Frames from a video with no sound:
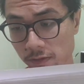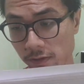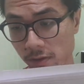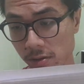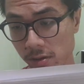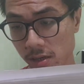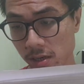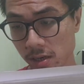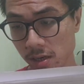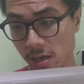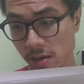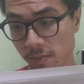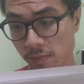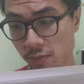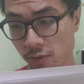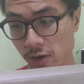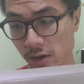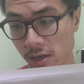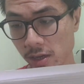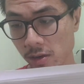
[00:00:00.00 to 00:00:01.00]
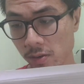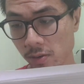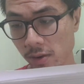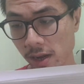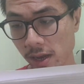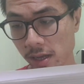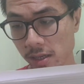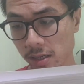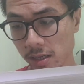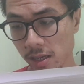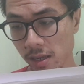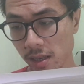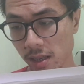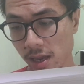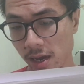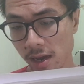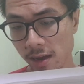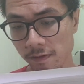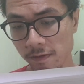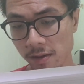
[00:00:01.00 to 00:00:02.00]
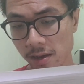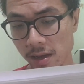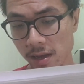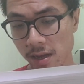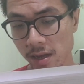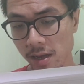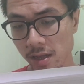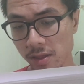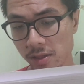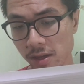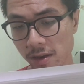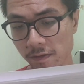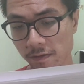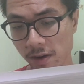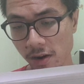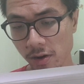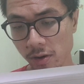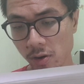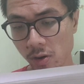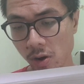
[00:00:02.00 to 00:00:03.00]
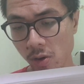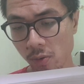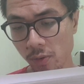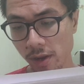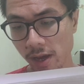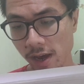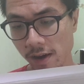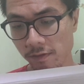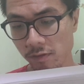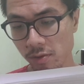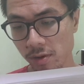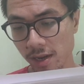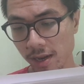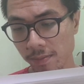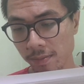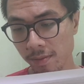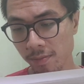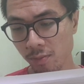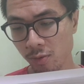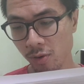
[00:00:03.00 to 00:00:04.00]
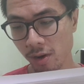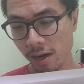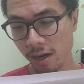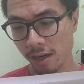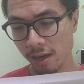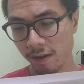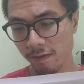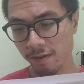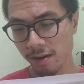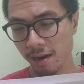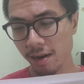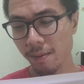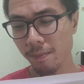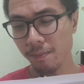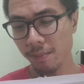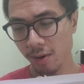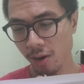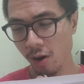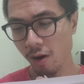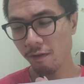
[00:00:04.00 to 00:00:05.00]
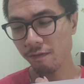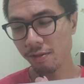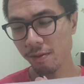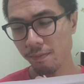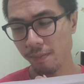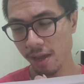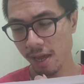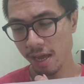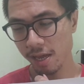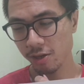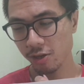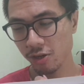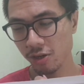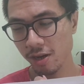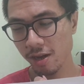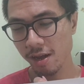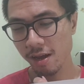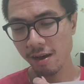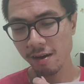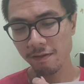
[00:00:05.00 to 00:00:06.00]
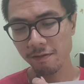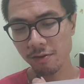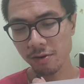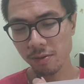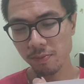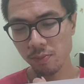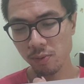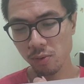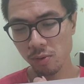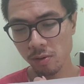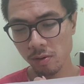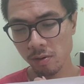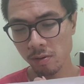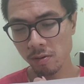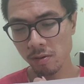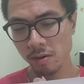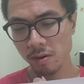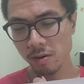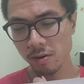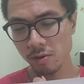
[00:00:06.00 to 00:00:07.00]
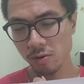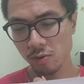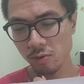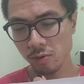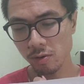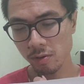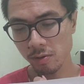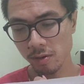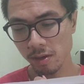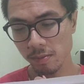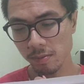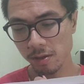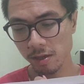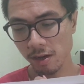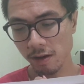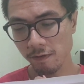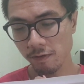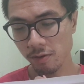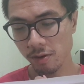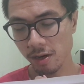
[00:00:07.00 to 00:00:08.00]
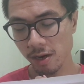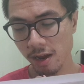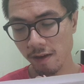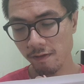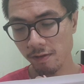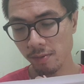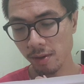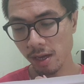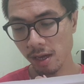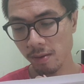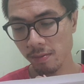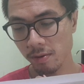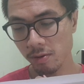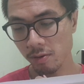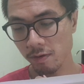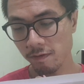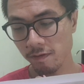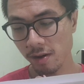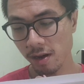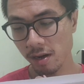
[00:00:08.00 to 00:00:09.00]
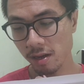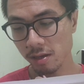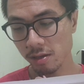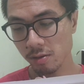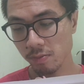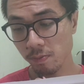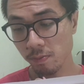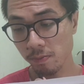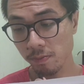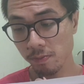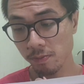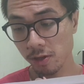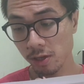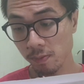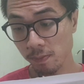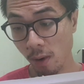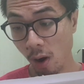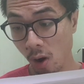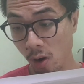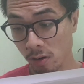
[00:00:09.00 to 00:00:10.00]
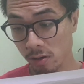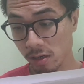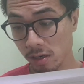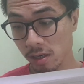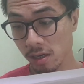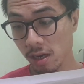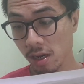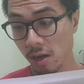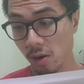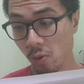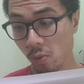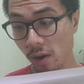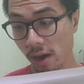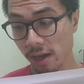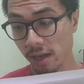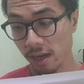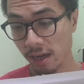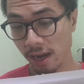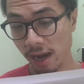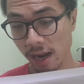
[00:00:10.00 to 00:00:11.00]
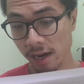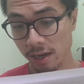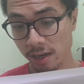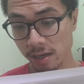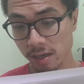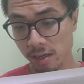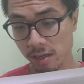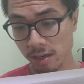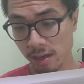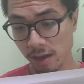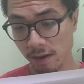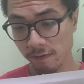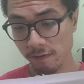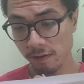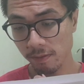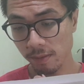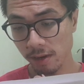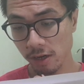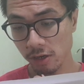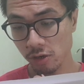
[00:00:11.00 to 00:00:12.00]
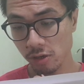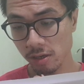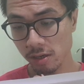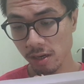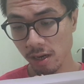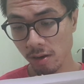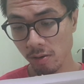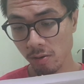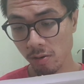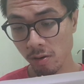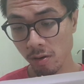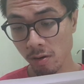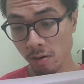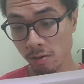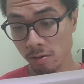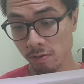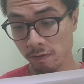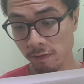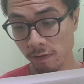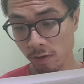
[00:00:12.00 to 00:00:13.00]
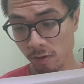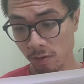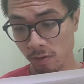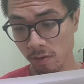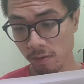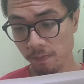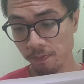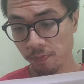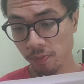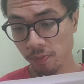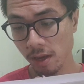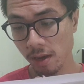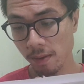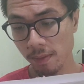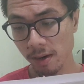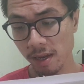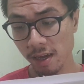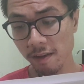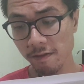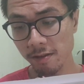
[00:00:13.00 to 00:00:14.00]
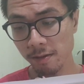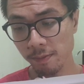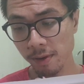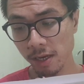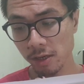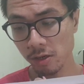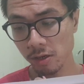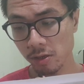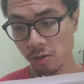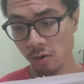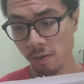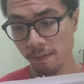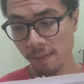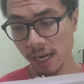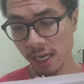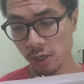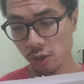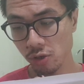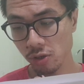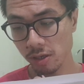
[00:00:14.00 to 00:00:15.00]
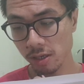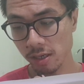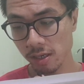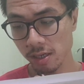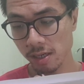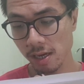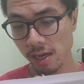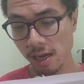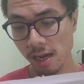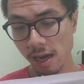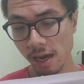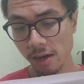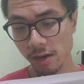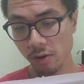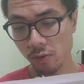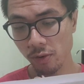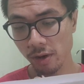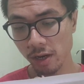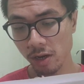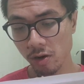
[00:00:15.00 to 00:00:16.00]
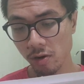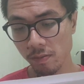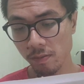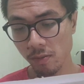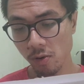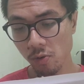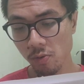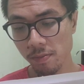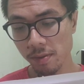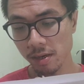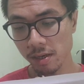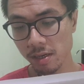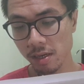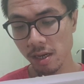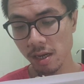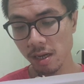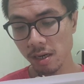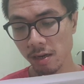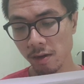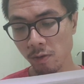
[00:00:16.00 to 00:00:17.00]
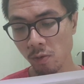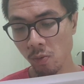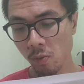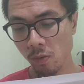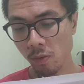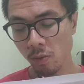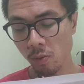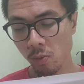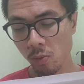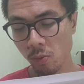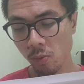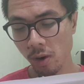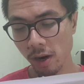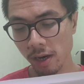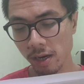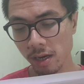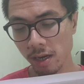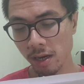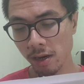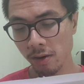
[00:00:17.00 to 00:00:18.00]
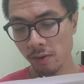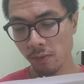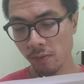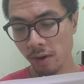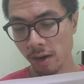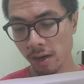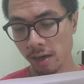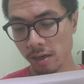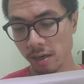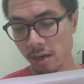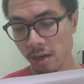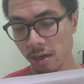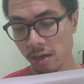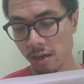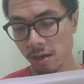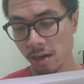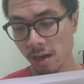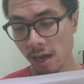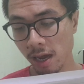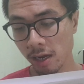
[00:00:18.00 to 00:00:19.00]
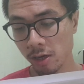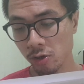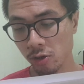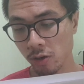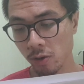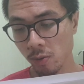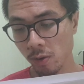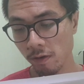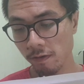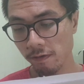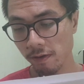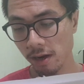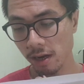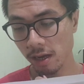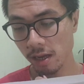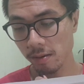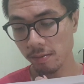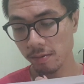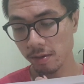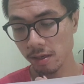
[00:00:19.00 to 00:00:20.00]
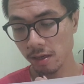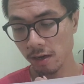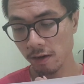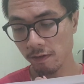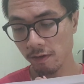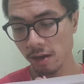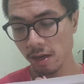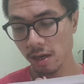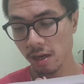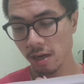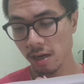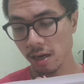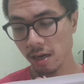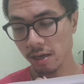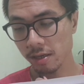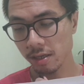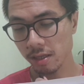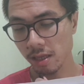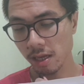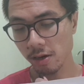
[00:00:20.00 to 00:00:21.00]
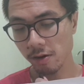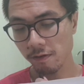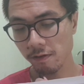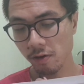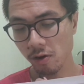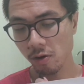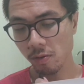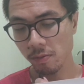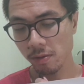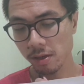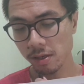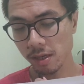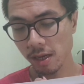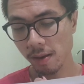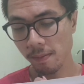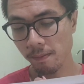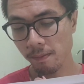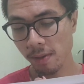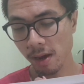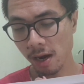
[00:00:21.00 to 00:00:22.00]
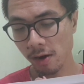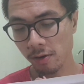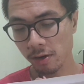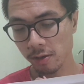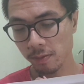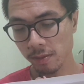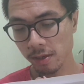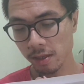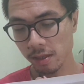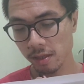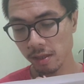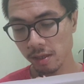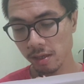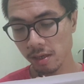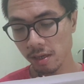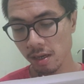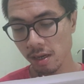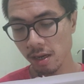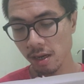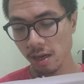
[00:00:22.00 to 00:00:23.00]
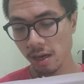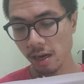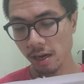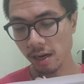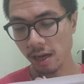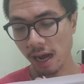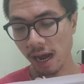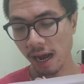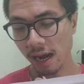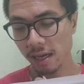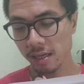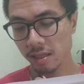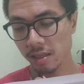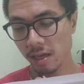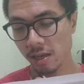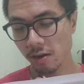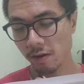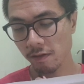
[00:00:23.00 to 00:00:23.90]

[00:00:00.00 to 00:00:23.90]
for certain practical ends in life, that very call would have to name the book and give the number of the page, for the poor noodle himself would never be able to find the spot where he gathered the information now called for. But if the page is not mentioned at a critical moment, the widely read intellectual will find himself in a state of hopeless embarrassment. In a high state